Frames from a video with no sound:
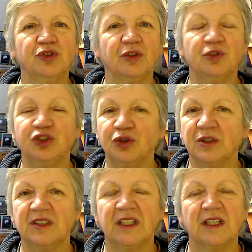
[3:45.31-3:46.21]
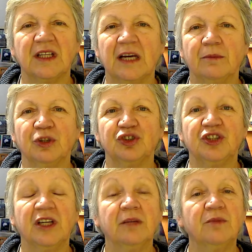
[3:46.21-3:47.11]
It shouldn't take you that much
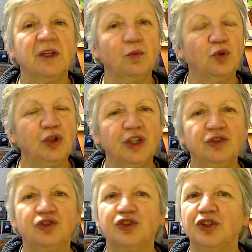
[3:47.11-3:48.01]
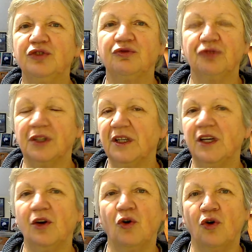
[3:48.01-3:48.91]
time and it won't intrude really
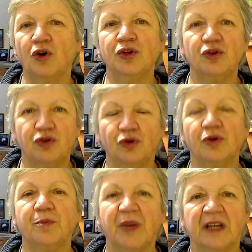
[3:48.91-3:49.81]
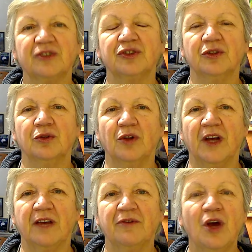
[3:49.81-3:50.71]
on your personal life.